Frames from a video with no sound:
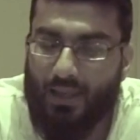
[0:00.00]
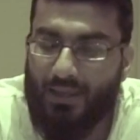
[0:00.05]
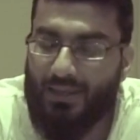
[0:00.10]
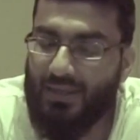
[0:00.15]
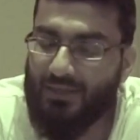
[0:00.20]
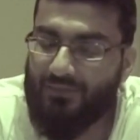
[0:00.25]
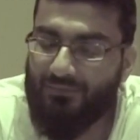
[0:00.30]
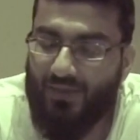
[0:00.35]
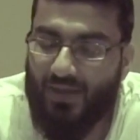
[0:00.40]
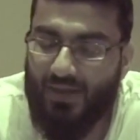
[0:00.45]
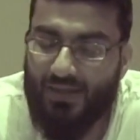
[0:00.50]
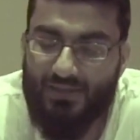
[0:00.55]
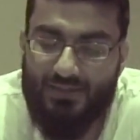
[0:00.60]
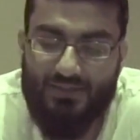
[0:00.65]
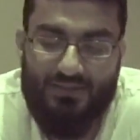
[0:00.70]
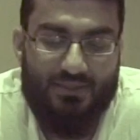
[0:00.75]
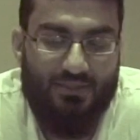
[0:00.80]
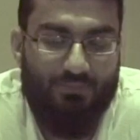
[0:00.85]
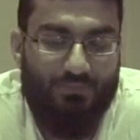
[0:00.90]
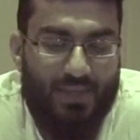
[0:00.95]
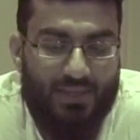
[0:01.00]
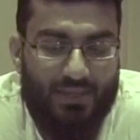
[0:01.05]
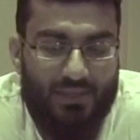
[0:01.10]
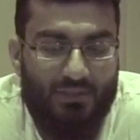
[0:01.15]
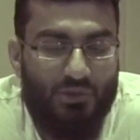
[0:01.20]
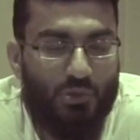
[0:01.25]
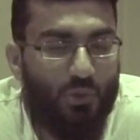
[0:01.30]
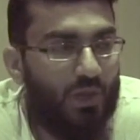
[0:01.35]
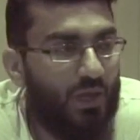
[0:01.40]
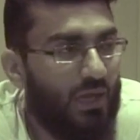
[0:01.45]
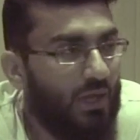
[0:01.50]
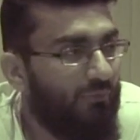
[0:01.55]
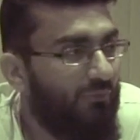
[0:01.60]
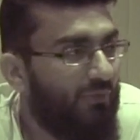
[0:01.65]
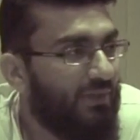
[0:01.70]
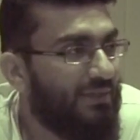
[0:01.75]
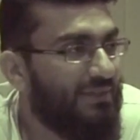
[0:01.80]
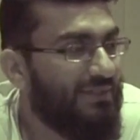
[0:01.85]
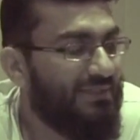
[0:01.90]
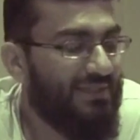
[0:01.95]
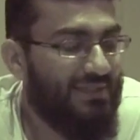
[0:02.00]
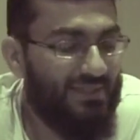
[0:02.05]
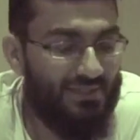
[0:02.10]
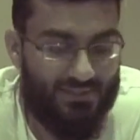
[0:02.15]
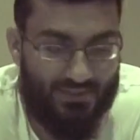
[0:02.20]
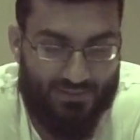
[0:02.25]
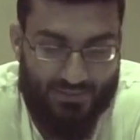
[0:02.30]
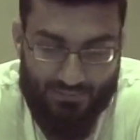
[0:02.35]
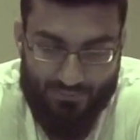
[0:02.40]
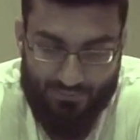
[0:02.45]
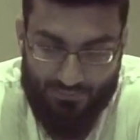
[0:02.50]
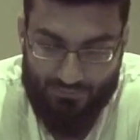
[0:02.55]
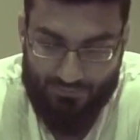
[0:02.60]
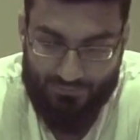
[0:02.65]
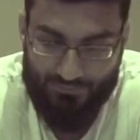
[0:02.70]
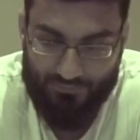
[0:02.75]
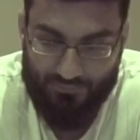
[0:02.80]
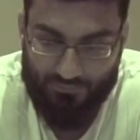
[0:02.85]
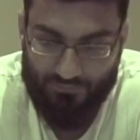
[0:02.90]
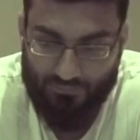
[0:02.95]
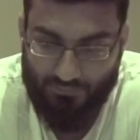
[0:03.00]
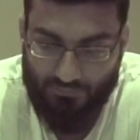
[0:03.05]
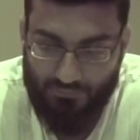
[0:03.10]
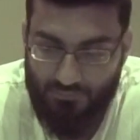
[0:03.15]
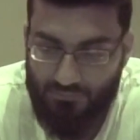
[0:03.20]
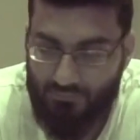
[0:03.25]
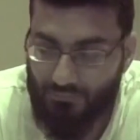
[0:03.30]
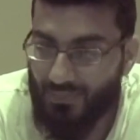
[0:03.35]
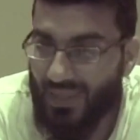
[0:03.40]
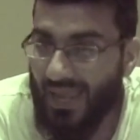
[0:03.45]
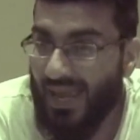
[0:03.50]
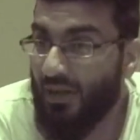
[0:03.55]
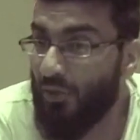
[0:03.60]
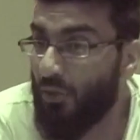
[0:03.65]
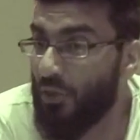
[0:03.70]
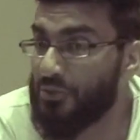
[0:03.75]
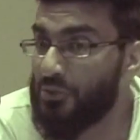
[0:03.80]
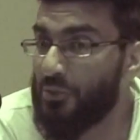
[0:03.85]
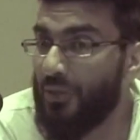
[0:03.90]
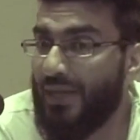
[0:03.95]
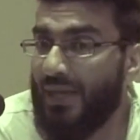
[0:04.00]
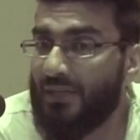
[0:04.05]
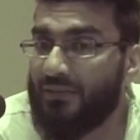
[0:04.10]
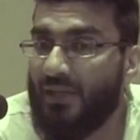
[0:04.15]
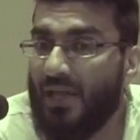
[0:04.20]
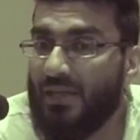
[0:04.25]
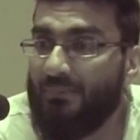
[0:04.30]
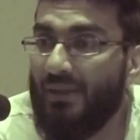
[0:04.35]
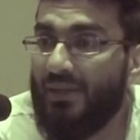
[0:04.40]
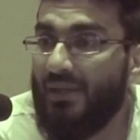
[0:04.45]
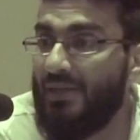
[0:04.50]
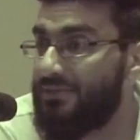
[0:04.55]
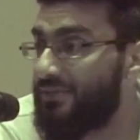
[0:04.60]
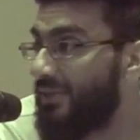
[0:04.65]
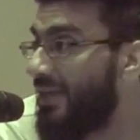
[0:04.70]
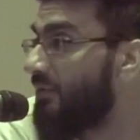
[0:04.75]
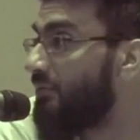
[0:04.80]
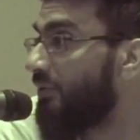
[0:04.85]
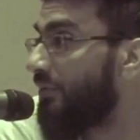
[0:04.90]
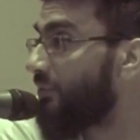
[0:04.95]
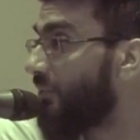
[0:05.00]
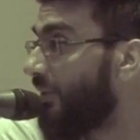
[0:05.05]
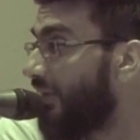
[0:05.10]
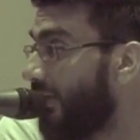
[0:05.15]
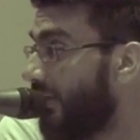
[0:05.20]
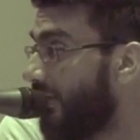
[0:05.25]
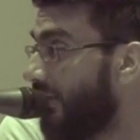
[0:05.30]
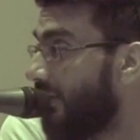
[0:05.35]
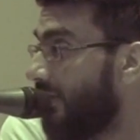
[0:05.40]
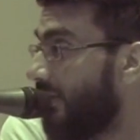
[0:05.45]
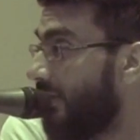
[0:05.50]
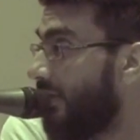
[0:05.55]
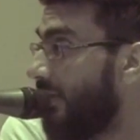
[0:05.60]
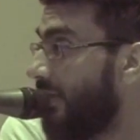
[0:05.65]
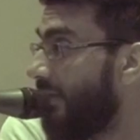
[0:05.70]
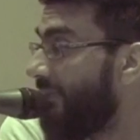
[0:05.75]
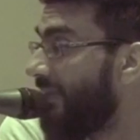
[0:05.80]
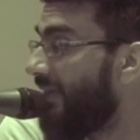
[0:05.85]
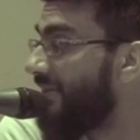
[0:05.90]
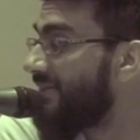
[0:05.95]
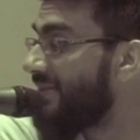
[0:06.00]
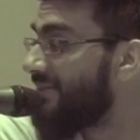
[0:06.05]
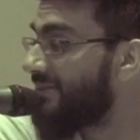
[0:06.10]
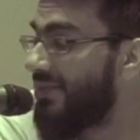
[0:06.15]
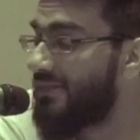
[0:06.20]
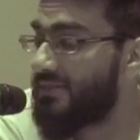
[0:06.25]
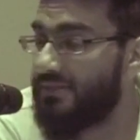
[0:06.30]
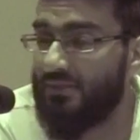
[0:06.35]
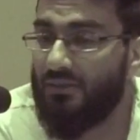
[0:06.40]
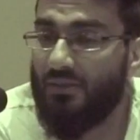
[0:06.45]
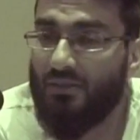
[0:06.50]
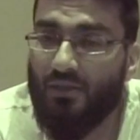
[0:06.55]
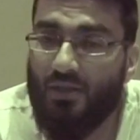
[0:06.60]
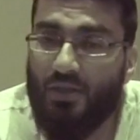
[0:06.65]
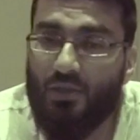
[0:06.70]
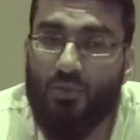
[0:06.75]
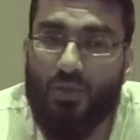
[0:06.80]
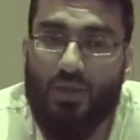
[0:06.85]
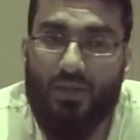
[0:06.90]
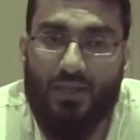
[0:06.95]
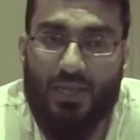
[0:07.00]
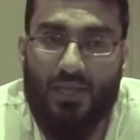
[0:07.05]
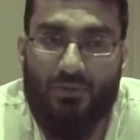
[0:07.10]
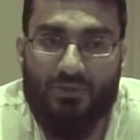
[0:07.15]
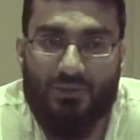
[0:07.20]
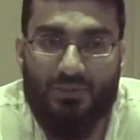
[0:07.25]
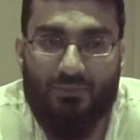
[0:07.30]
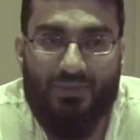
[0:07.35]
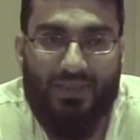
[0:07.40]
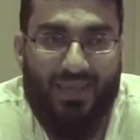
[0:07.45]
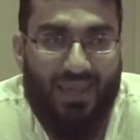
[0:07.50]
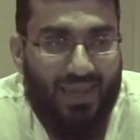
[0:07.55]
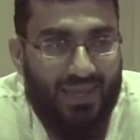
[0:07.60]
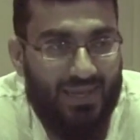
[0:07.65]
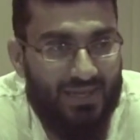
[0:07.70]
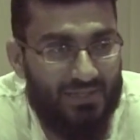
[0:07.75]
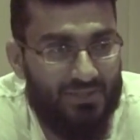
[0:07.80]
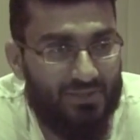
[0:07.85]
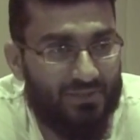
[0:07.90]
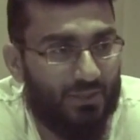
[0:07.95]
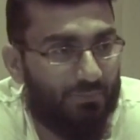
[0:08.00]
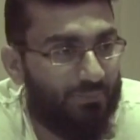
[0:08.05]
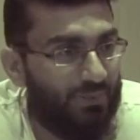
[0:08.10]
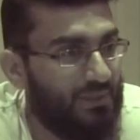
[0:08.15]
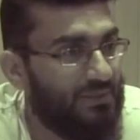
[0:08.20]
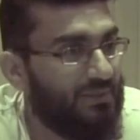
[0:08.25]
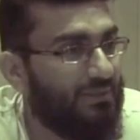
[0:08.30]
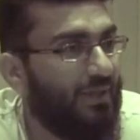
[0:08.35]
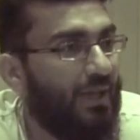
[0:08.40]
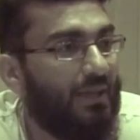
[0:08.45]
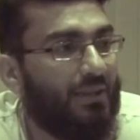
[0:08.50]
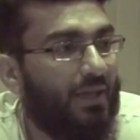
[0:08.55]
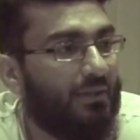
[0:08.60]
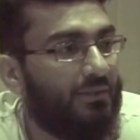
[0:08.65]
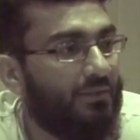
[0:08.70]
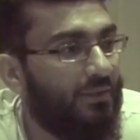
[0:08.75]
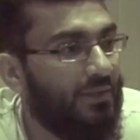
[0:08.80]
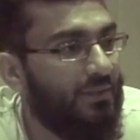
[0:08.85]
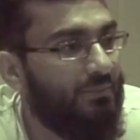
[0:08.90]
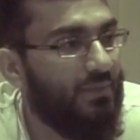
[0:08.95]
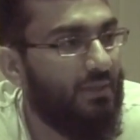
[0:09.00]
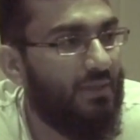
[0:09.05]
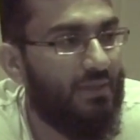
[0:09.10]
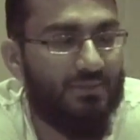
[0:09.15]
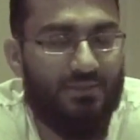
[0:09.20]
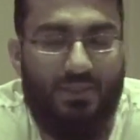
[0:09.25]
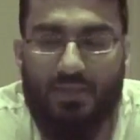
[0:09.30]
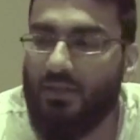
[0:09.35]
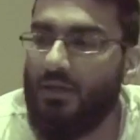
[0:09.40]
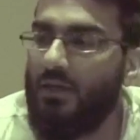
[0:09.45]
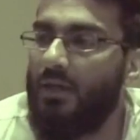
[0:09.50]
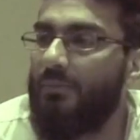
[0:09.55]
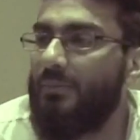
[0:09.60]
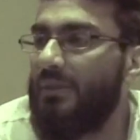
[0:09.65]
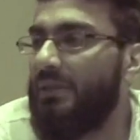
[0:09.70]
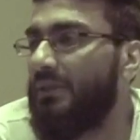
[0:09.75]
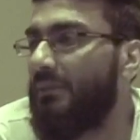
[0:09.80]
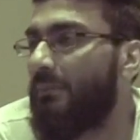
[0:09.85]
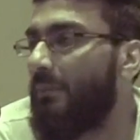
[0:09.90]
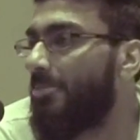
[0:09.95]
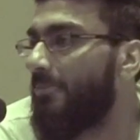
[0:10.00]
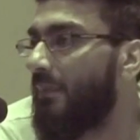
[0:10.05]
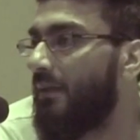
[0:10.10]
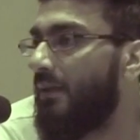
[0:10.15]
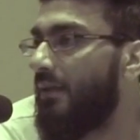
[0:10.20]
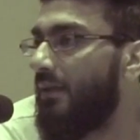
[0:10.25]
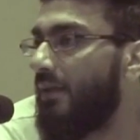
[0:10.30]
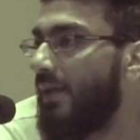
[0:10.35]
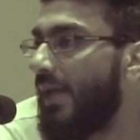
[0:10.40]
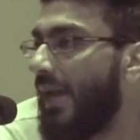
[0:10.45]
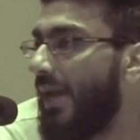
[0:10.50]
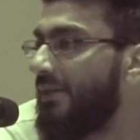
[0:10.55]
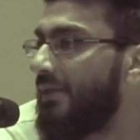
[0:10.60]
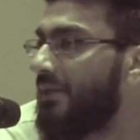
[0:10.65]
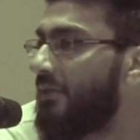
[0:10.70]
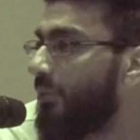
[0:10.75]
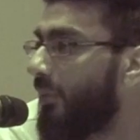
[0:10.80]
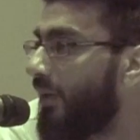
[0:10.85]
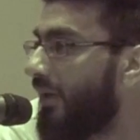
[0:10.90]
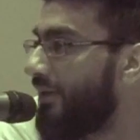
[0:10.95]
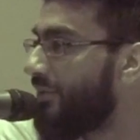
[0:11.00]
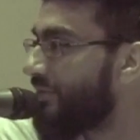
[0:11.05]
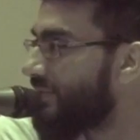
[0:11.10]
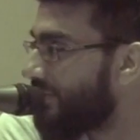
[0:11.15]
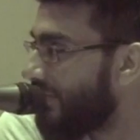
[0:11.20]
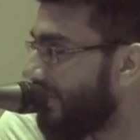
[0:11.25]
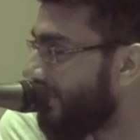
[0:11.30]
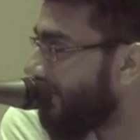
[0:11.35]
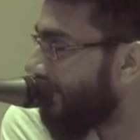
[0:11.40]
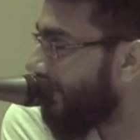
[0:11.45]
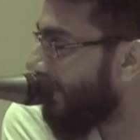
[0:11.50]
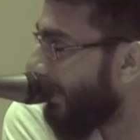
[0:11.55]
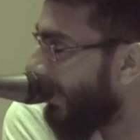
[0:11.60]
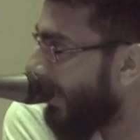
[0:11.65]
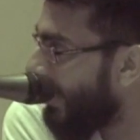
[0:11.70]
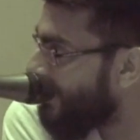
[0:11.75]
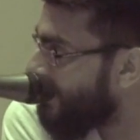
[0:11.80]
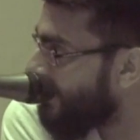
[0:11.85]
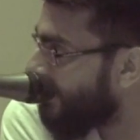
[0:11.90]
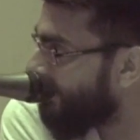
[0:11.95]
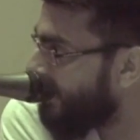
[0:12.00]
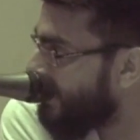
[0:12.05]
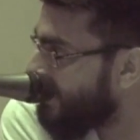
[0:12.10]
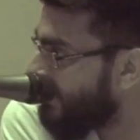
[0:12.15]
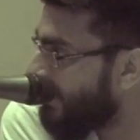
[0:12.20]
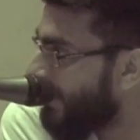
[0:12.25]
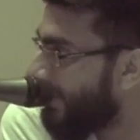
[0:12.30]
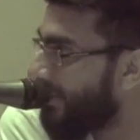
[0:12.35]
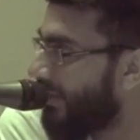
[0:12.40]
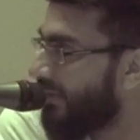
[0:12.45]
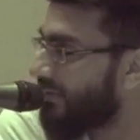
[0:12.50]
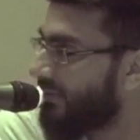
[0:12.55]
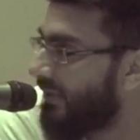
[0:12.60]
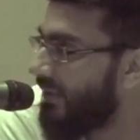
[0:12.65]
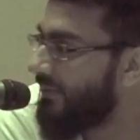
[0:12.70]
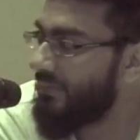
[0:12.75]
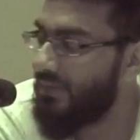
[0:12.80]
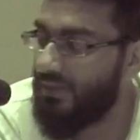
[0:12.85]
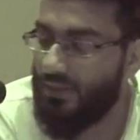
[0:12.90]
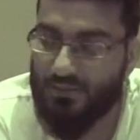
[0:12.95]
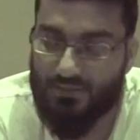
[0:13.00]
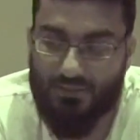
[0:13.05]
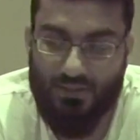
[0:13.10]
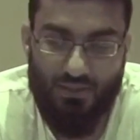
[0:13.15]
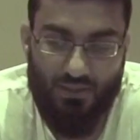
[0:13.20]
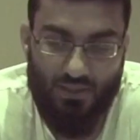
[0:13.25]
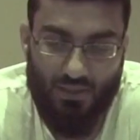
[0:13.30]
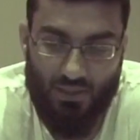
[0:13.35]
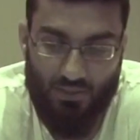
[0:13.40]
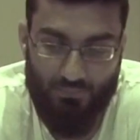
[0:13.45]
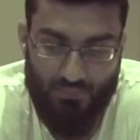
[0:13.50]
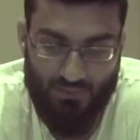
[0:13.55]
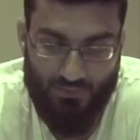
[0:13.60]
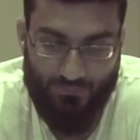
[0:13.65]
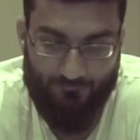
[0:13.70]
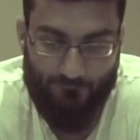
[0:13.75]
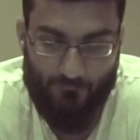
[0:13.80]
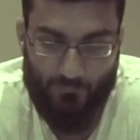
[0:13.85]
He advised making dua for the deceased, and also at that time making general dua. Because he said, sallallahu alayhi wa sallam, the angels are present at that time saying Ameen. Any dua you say, the angels are present at that time saying Ameen.